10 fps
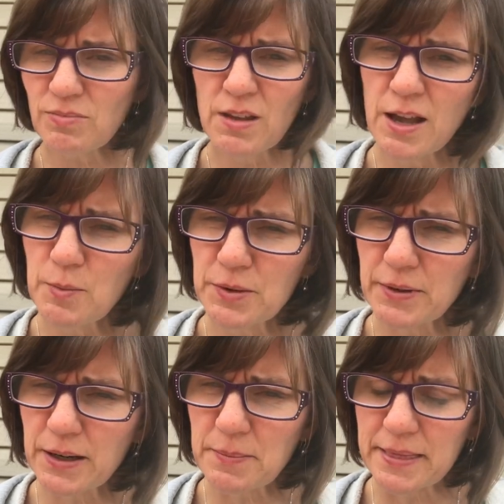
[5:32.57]
I wouldn't
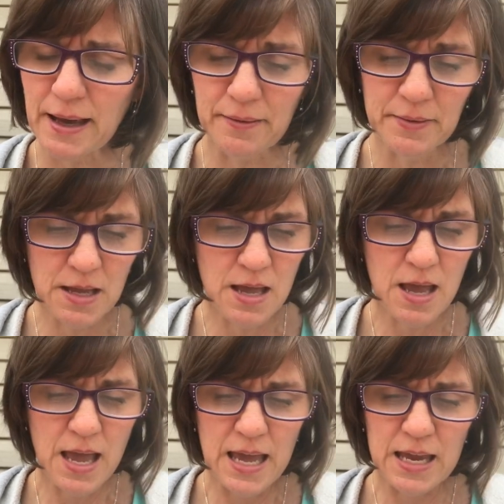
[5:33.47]
recommend that.
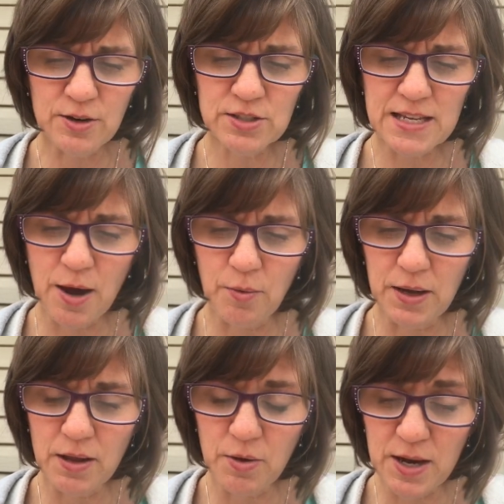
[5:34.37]
Here's
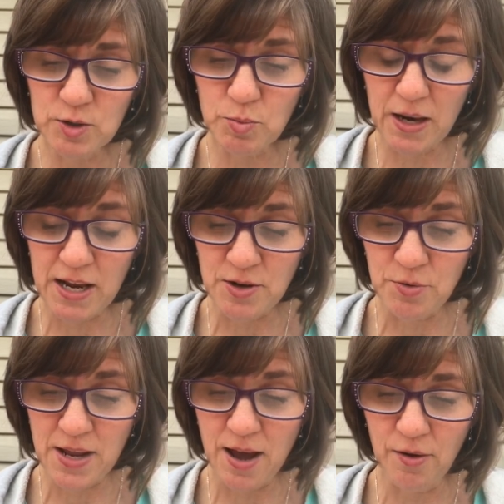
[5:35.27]
what I know
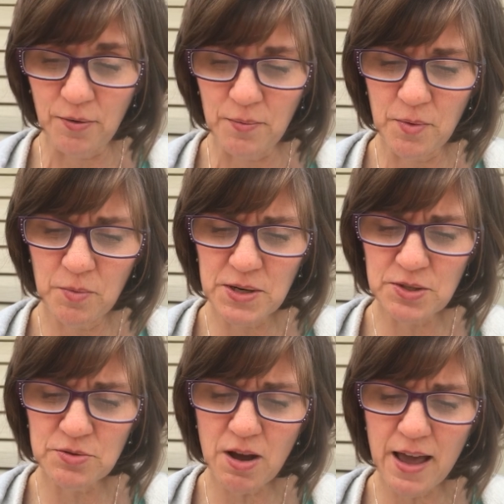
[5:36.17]
now. We do
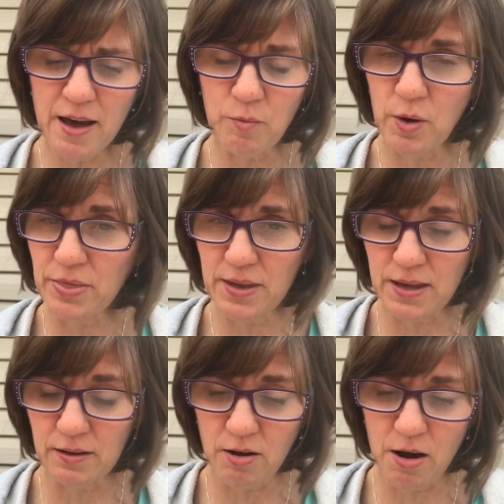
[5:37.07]
not have one thing
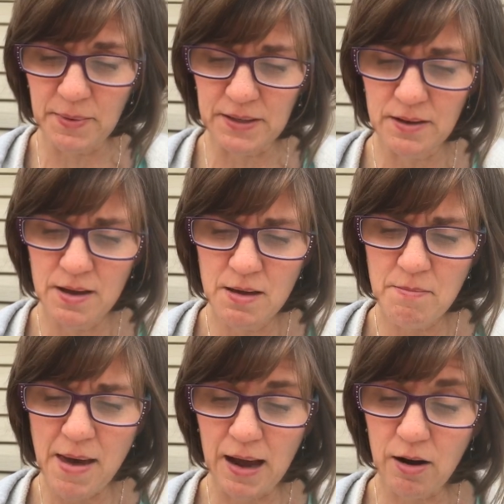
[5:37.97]
in common.
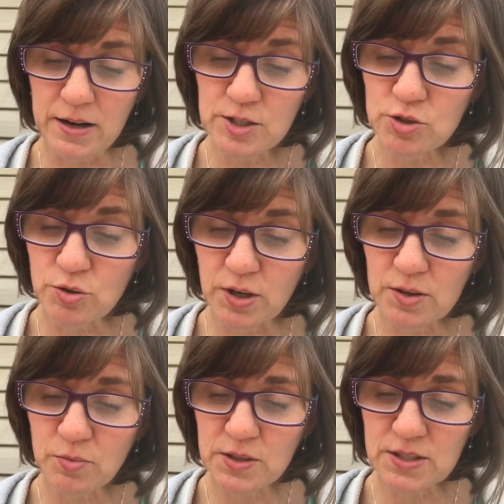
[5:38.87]
MacGuire is short,
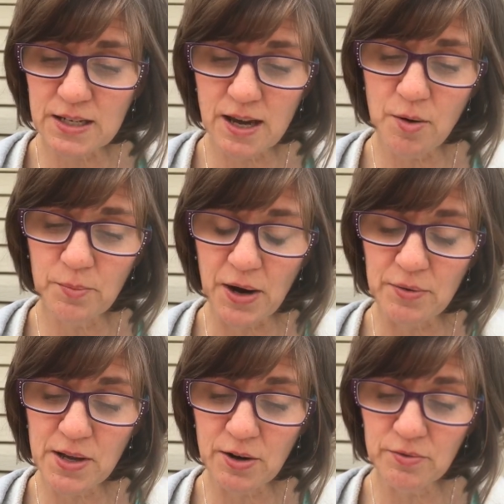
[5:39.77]
with stick-out brown
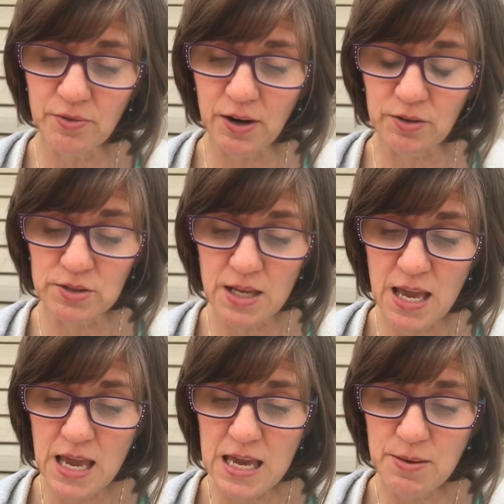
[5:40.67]
hair and freckles.
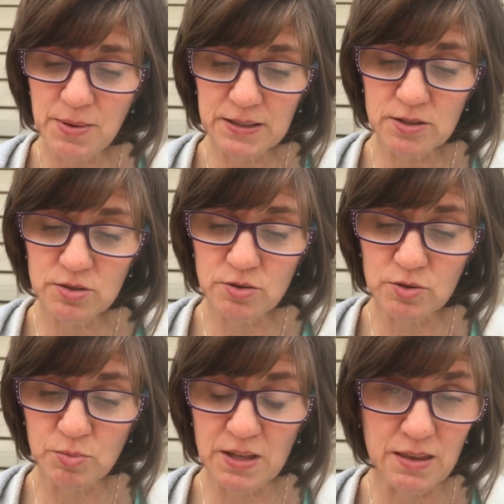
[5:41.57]
He picks his
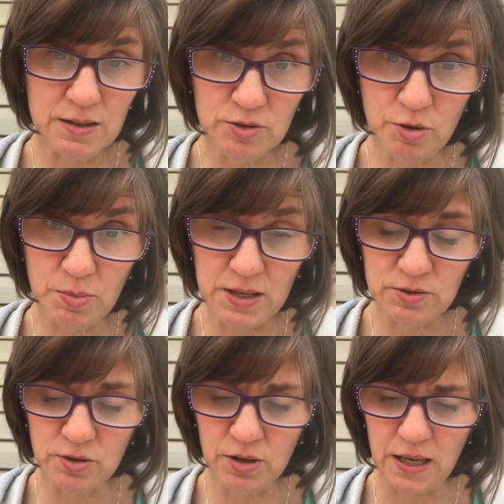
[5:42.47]
nose when he thinks nobody
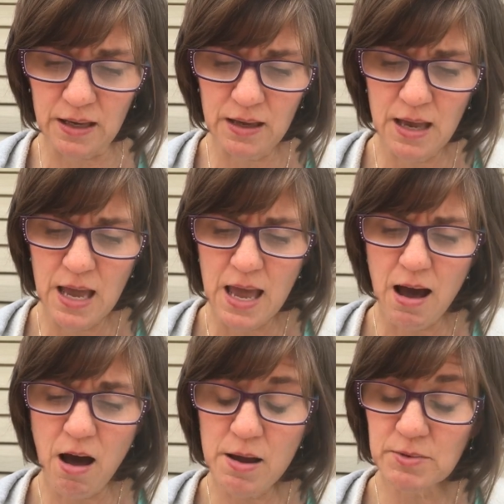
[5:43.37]
is looking.
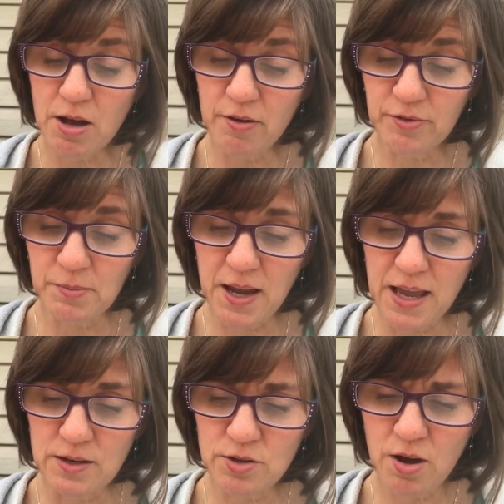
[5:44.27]
I'm tall for my
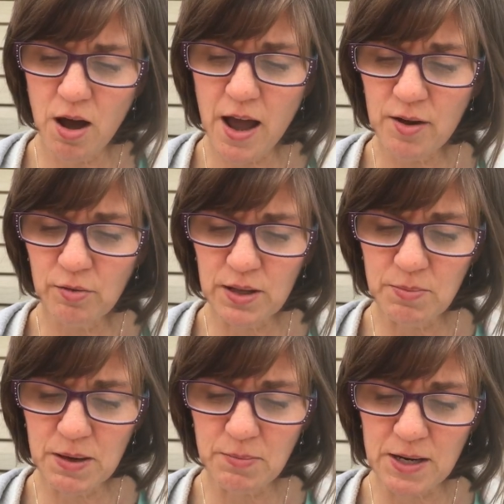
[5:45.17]
age. I only
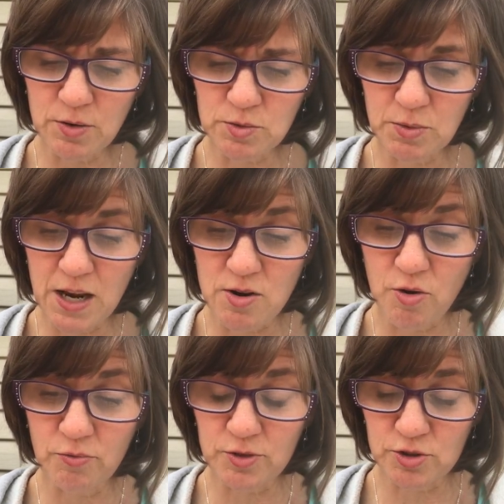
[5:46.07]
pick my nose when I know
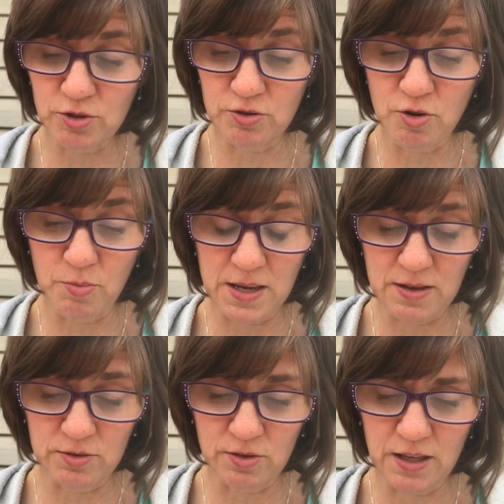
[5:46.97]
for sure nobody
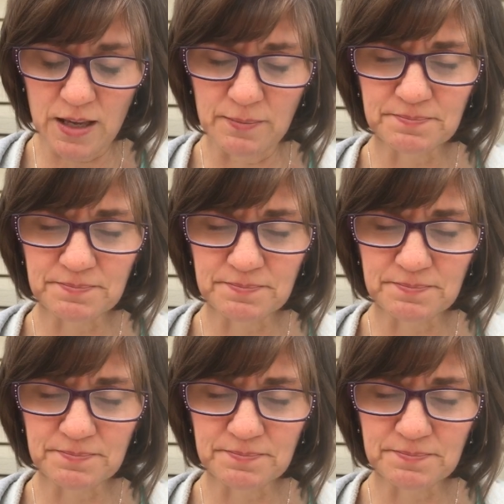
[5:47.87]
is looking.